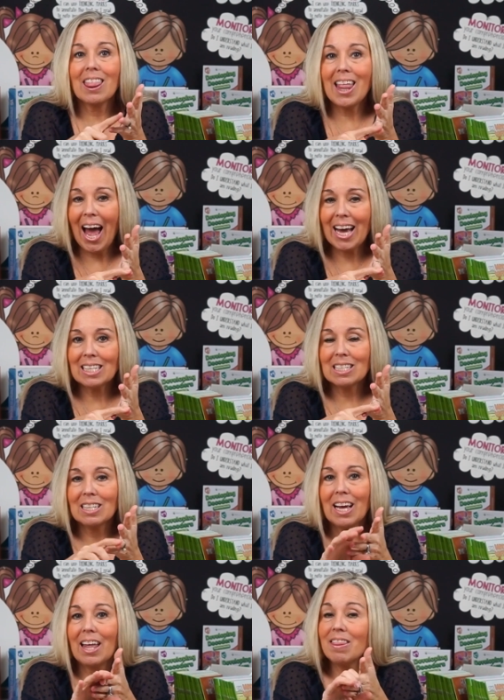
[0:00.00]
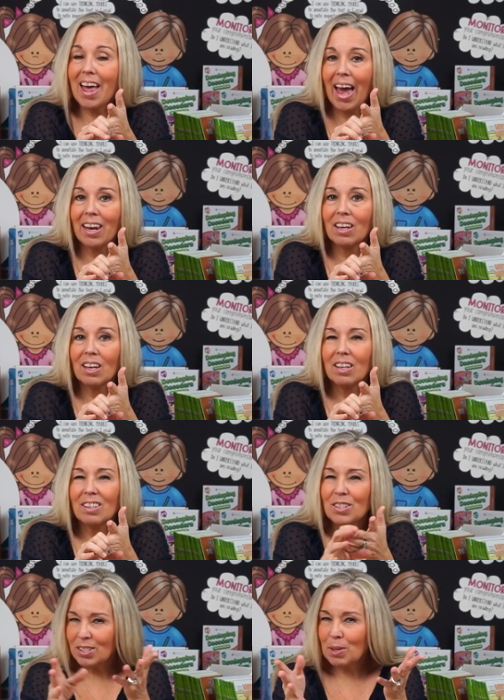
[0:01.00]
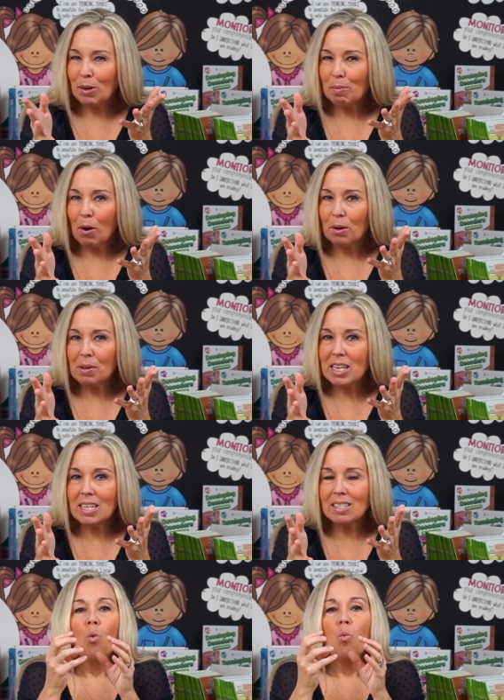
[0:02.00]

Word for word: that, and then. You see where I'm going with this?